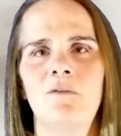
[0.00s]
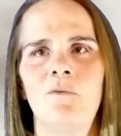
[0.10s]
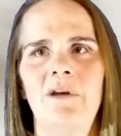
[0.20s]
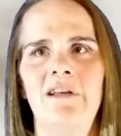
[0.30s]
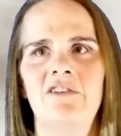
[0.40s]

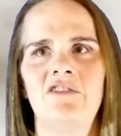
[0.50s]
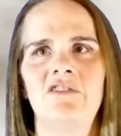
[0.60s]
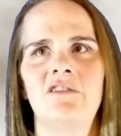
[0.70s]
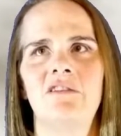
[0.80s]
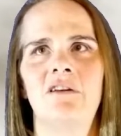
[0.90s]

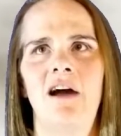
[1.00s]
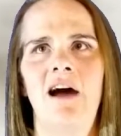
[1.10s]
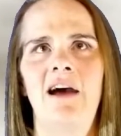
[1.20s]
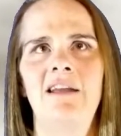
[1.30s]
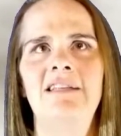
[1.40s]
which
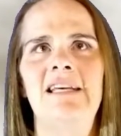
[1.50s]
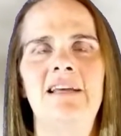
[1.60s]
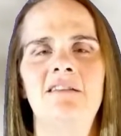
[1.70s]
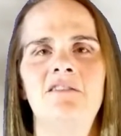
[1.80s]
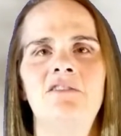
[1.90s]
I
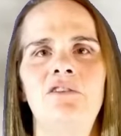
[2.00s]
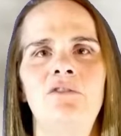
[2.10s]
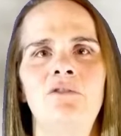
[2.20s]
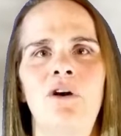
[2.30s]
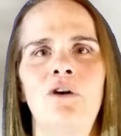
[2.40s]
tend
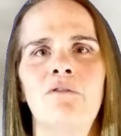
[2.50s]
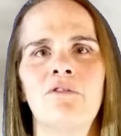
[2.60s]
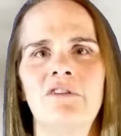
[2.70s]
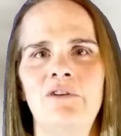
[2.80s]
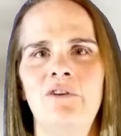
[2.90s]
to
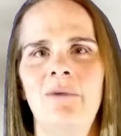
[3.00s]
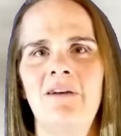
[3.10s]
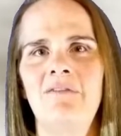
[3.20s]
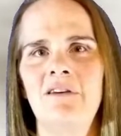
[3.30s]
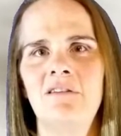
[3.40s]
overdo it
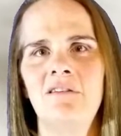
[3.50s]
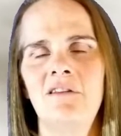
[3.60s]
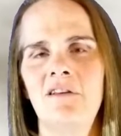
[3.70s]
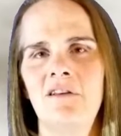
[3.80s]
by feel.